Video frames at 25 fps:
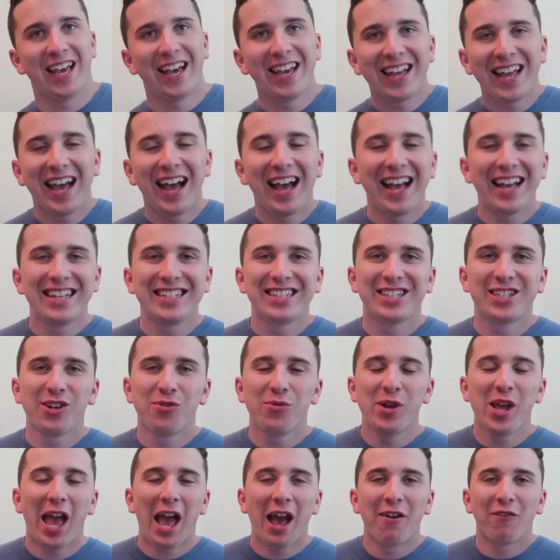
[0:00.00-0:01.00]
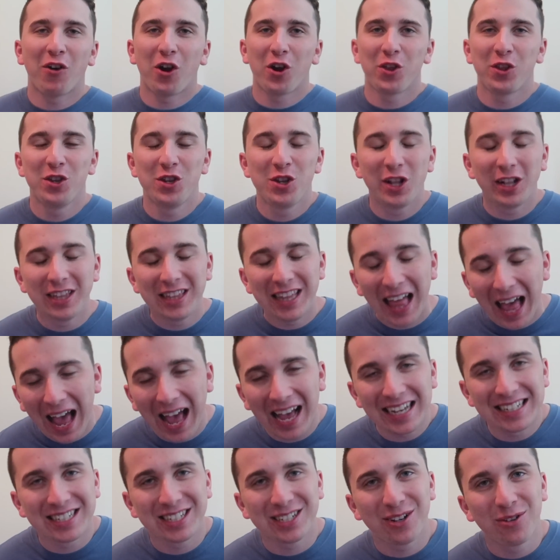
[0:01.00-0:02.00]
guys, so we have our
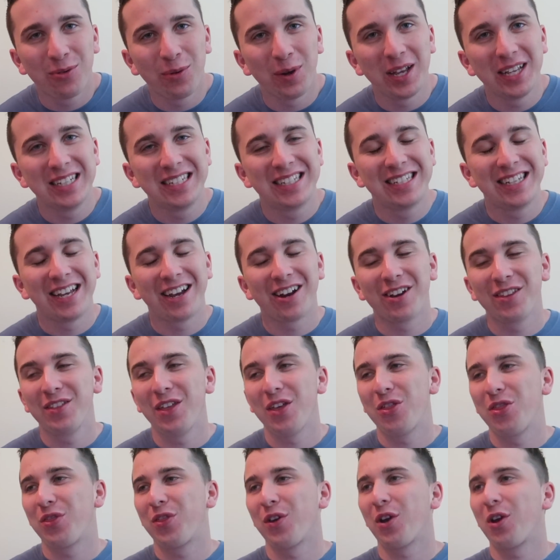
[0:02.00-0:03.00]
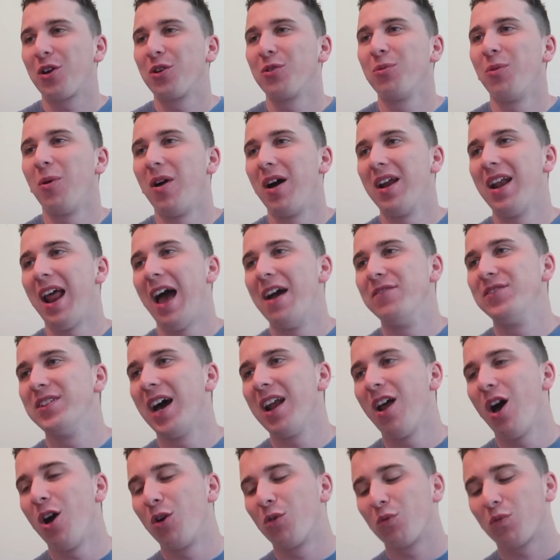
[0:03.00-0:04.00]
last quiz here, the third one. I've done
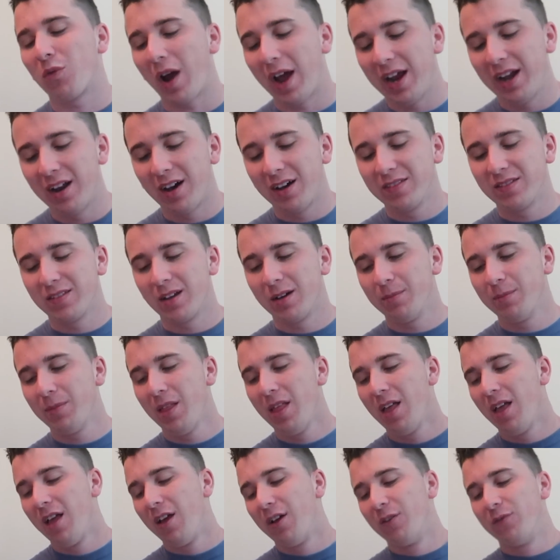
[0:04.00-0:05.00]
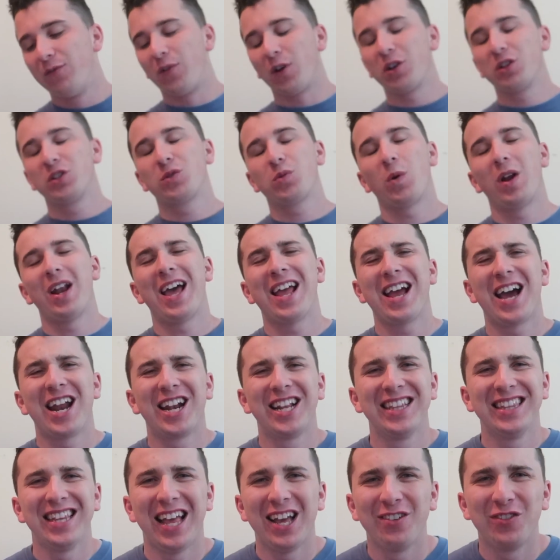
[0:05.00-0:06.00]
all right on them. First one I got
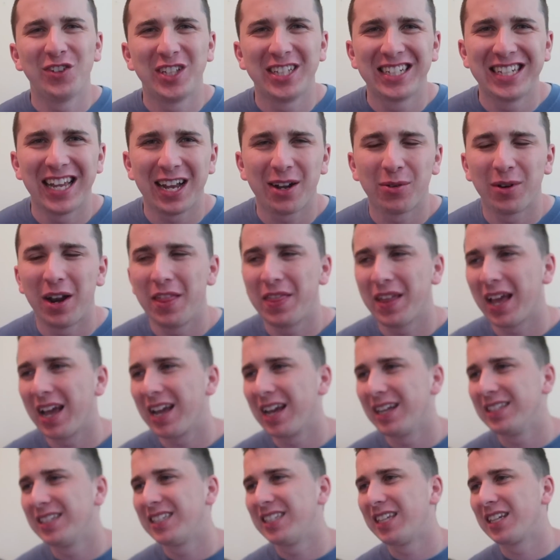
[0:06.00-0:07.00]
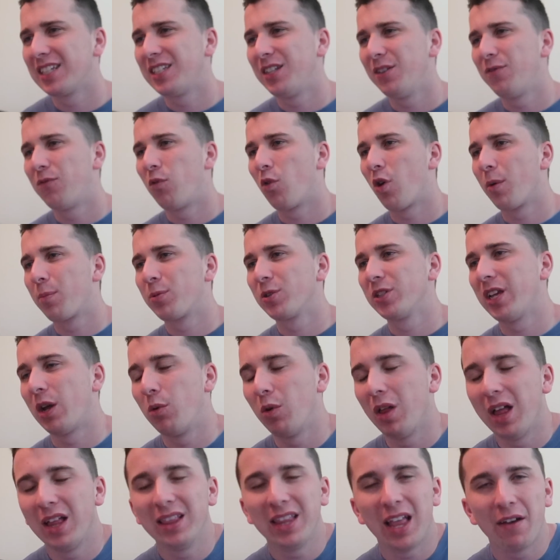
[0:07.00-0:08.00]
11, second one I think I got 64%,
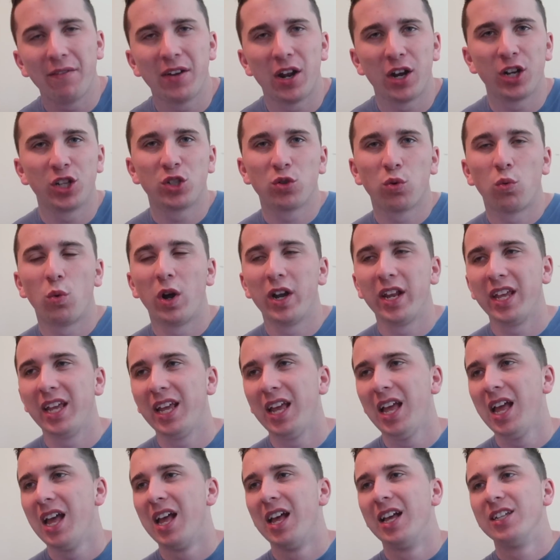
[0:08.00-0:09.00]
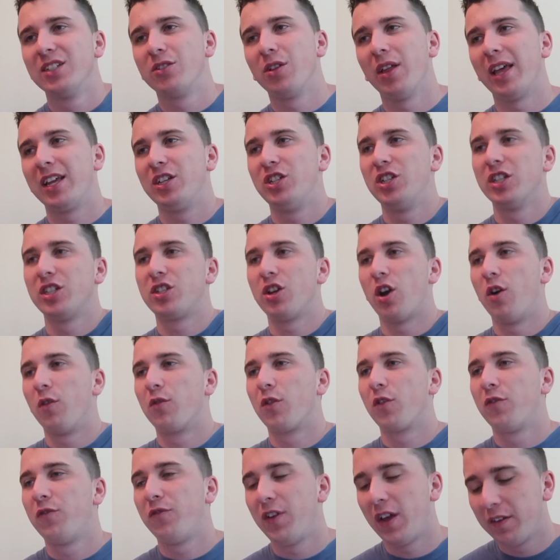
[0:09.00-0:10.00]
well 11 out of 20, so like just over
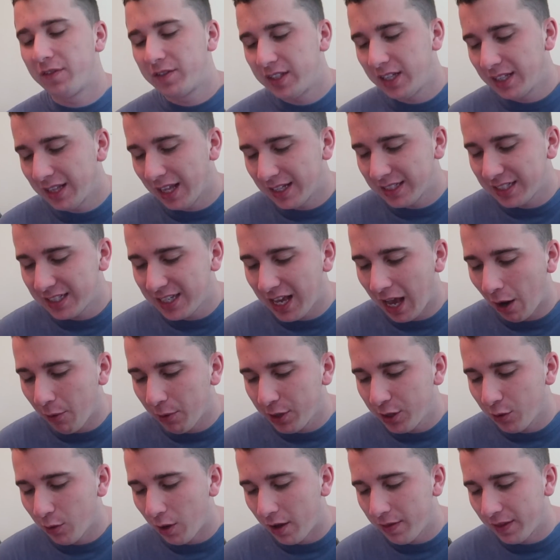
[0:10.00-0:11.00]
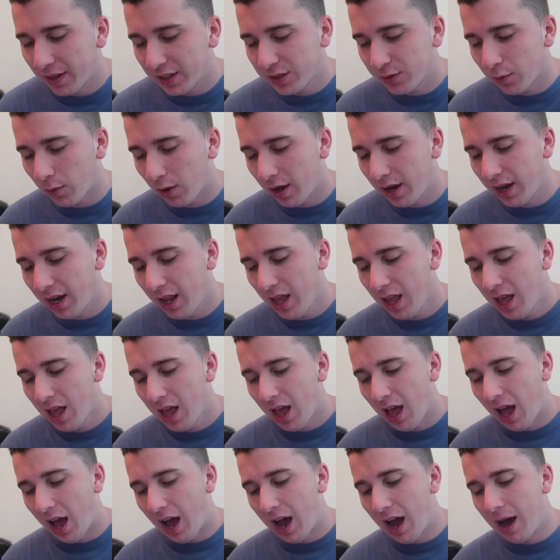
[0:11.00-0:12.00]
50. Let's see how we do on this one.
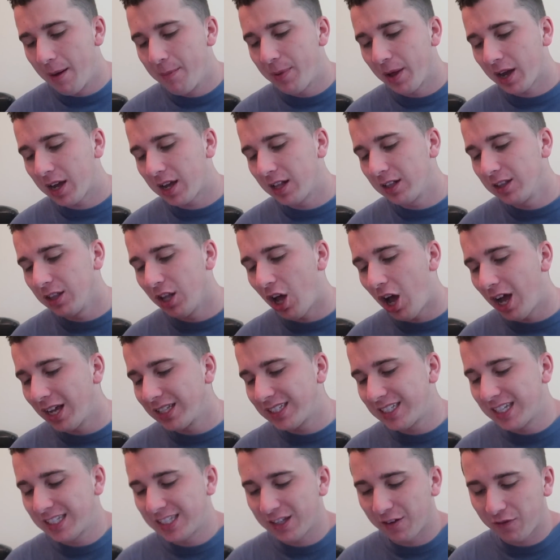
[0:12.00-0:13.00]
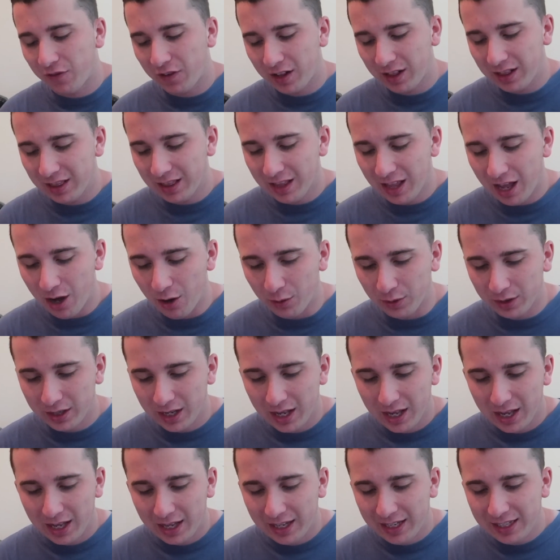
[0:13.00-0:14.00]
Um, the Colossus of Clo.
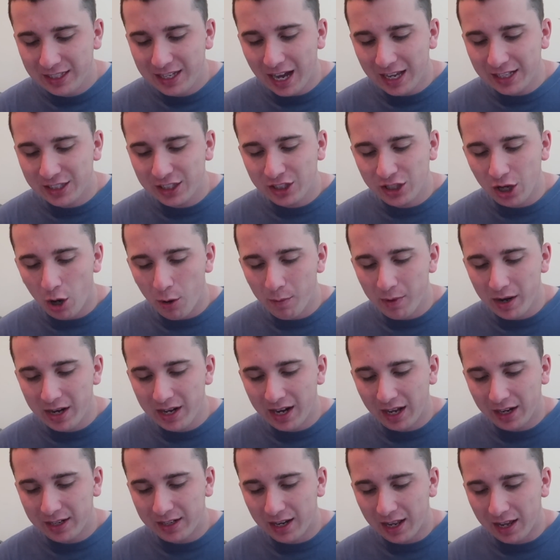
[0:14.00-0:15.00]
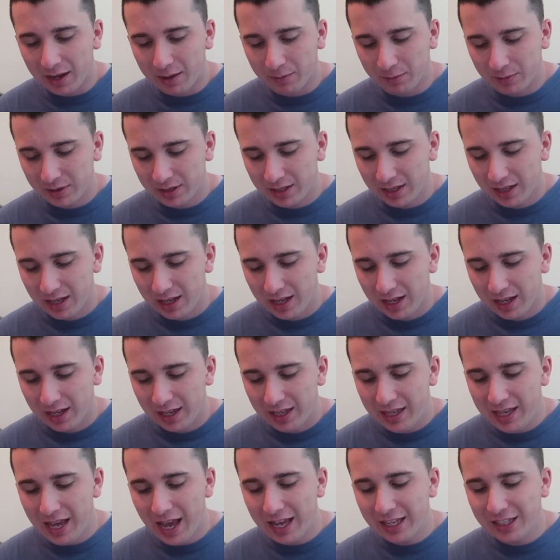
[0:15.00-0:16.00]
He's got so many nicknames.
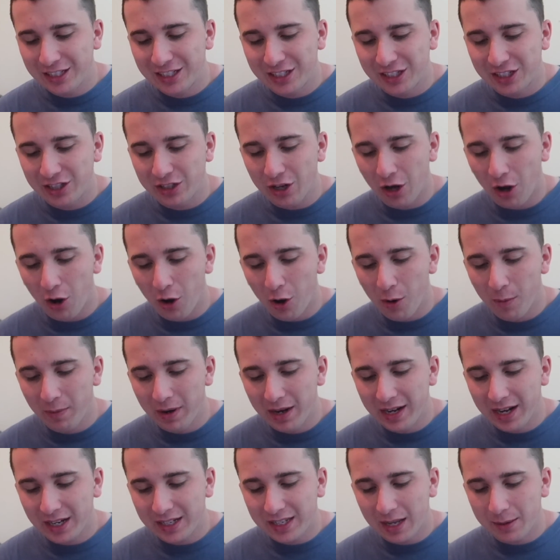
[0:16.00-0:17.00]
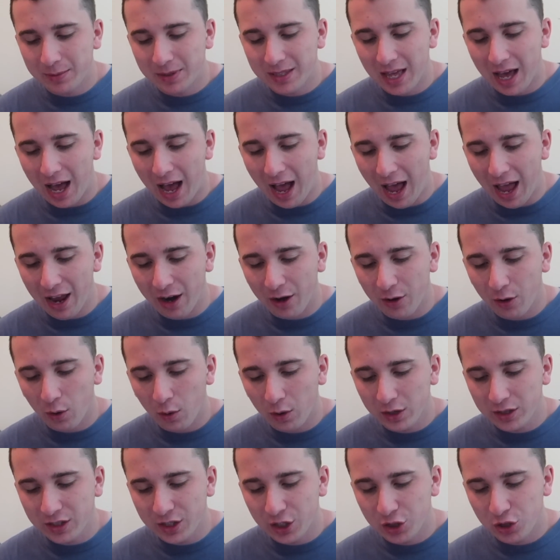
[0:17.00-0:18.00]
He has so many nicknames. The Iron
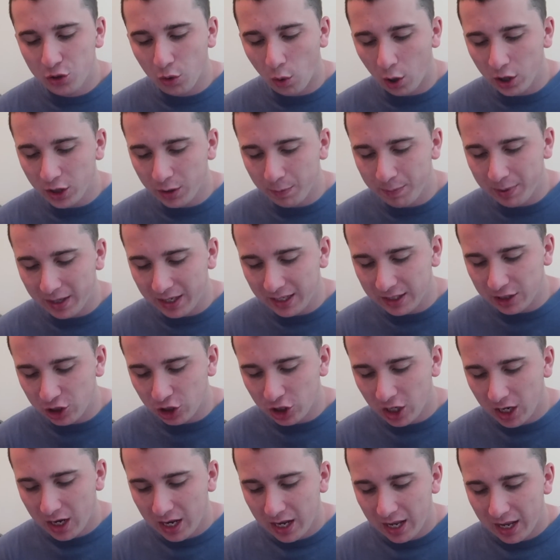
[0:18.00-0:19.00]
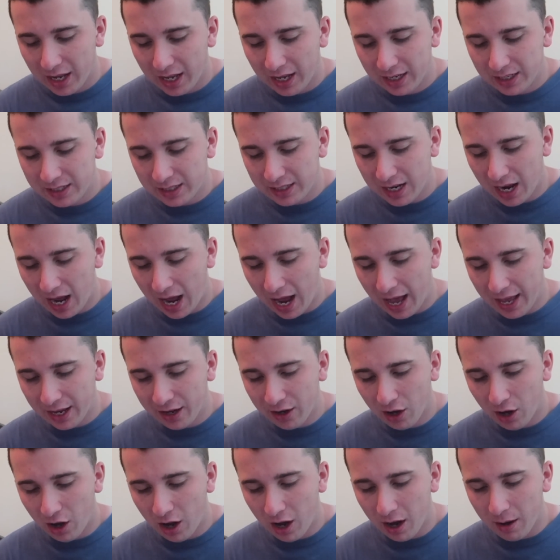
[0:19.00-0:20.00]
Horse, the Georgia Peach is Ty
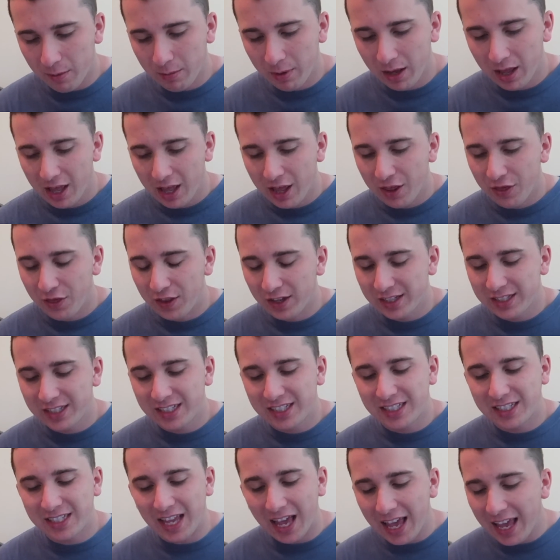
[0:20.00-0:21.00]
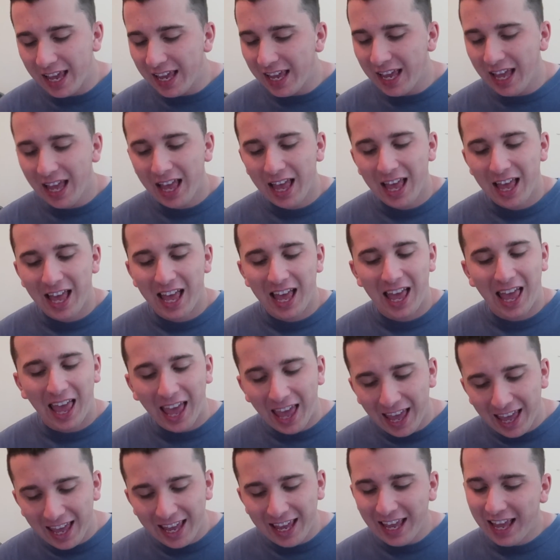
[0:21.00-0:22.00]
Cobb. The Say
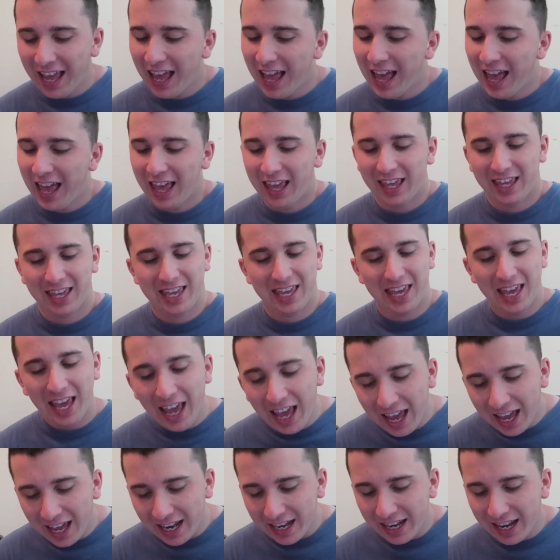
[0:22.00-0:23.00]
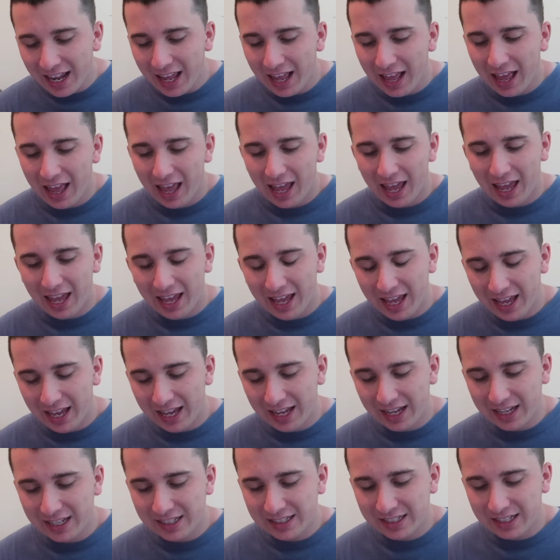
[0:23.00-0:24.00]
Hey Kid
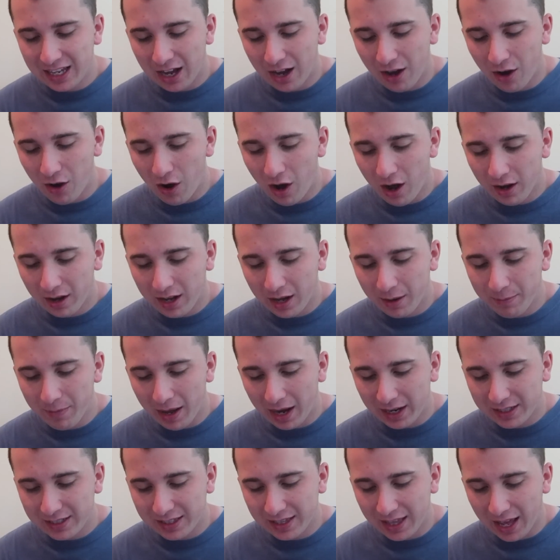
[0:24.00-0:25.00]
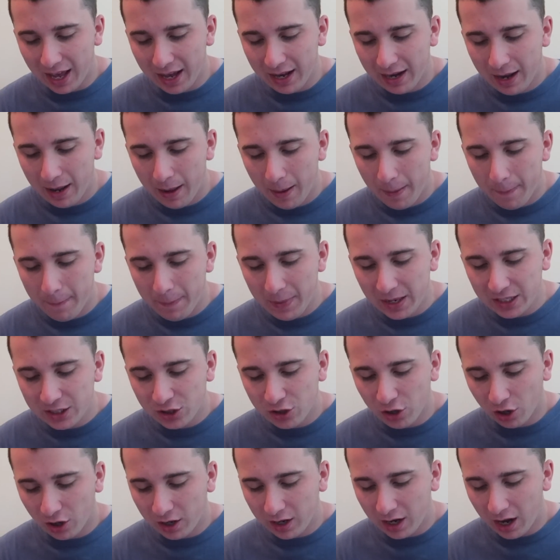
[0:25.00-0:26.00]
is, oh, I'll come back to that.
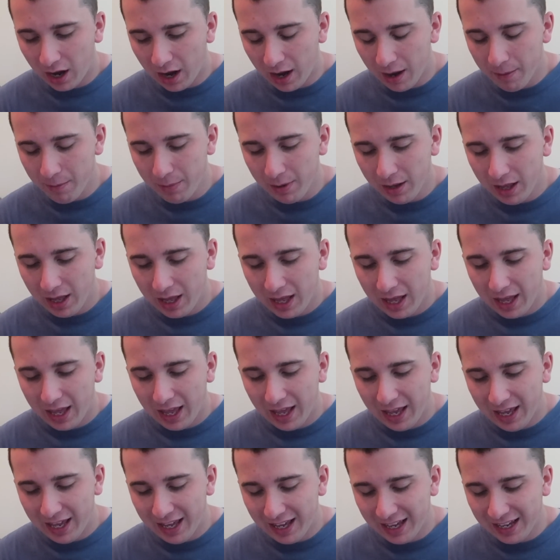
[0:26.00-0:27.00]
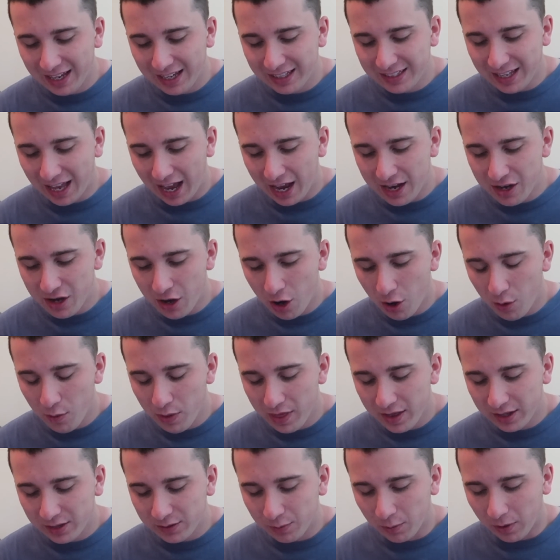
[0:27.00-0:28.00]
Mr. Cub is I know
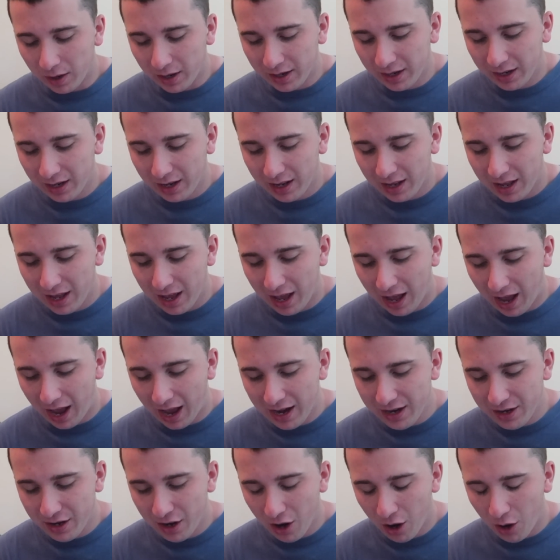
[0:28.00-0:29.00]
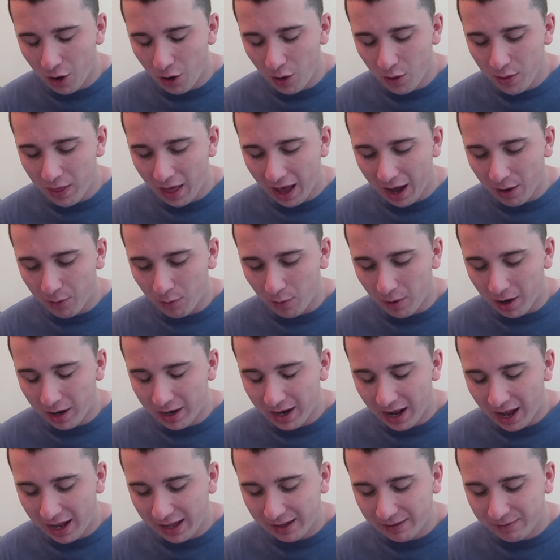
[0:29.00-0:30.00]
this one. I know that one.
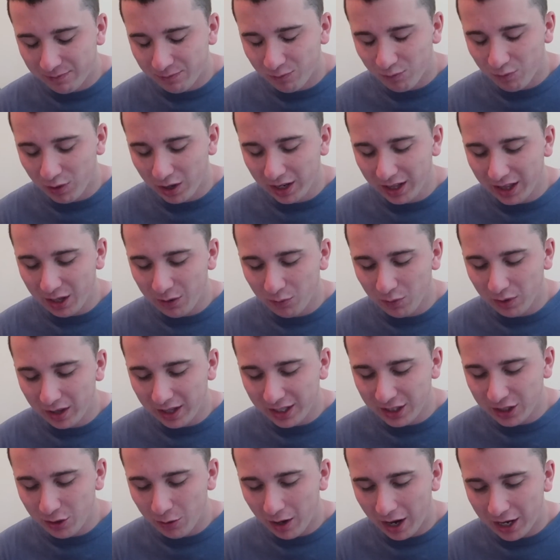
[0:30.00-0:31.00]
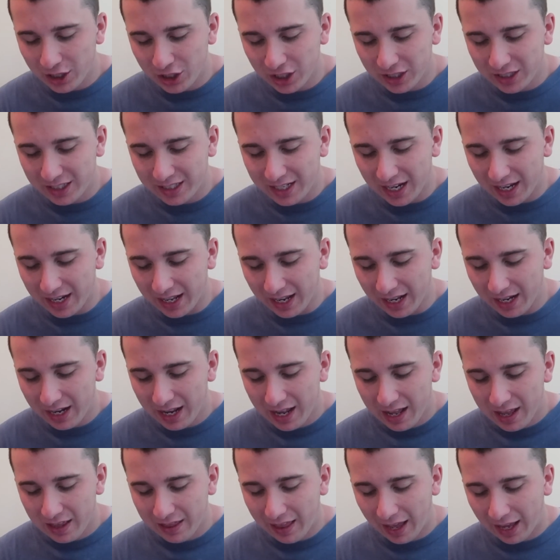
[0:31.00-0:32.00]
I really, really do. I just did it.
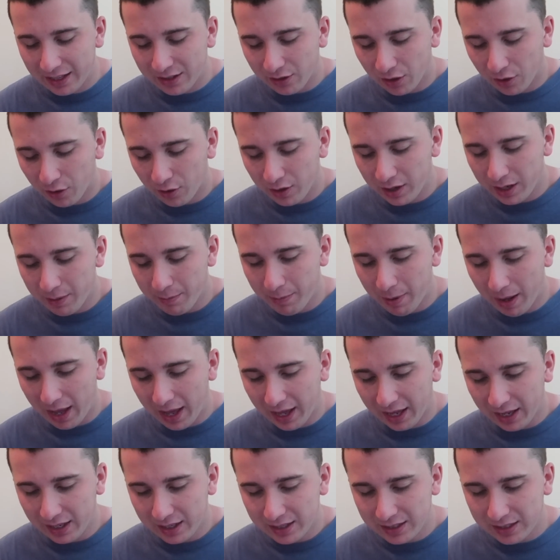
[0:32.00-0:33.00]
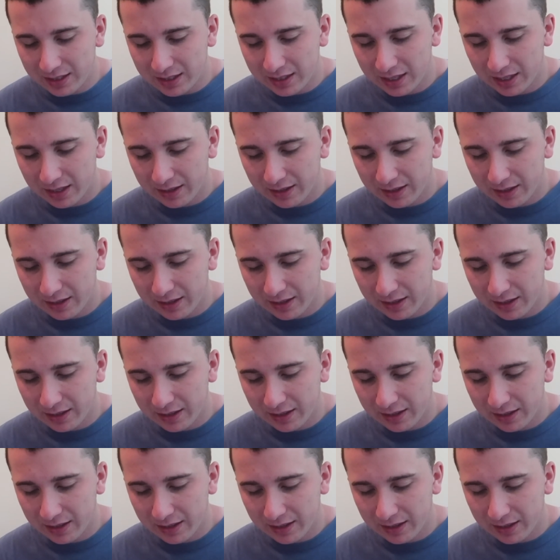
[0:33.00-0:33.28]
That's Ernie Banks.